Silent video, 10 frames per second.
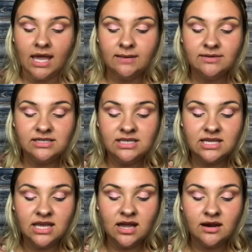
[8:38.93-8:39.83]
and I'm going to take
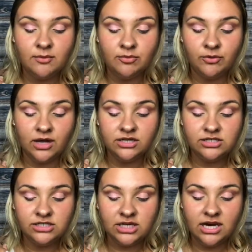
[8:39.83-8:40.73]
that on a
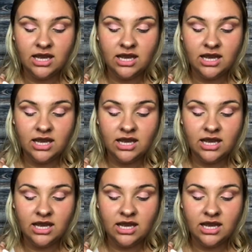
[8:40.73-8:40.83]
brush,